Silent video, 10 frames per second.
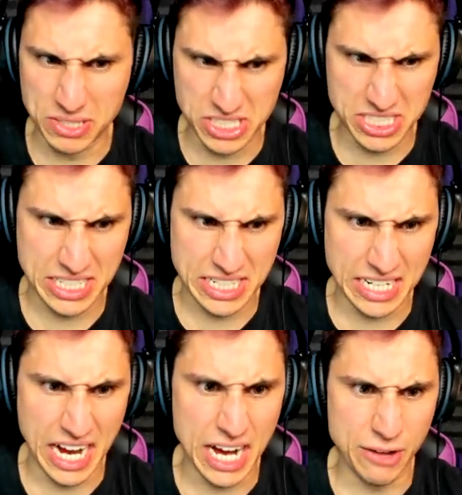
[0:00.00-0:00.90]
which is
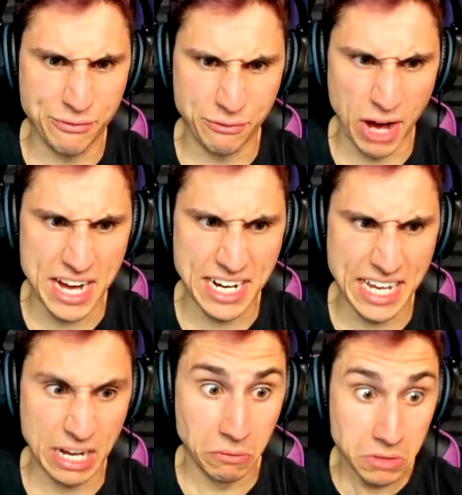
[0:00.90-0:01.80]
kind of
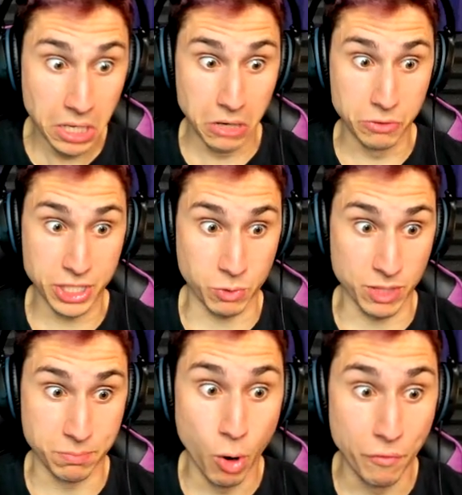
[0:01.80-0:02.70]
frightening. I don't- Whoa, this
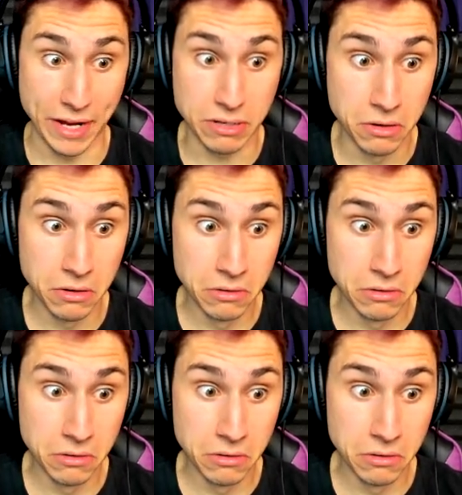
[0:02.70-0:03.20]
one's moving.